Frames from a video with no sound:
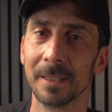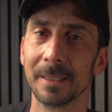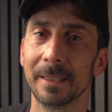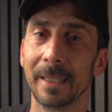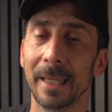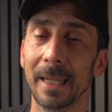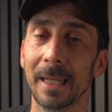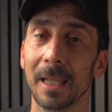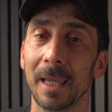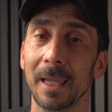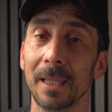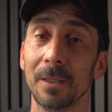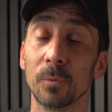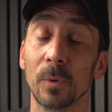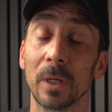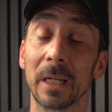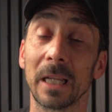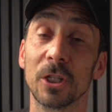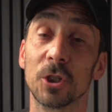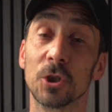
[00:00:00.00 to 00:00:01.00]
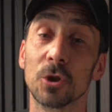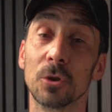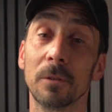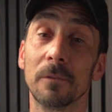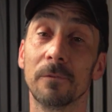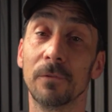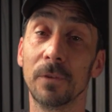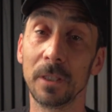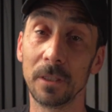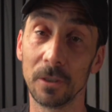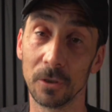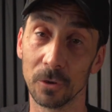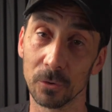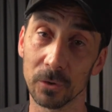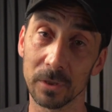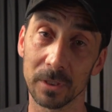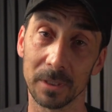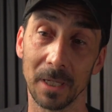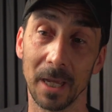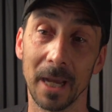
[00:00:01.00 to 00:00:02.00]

Daylight, when I shoot videos,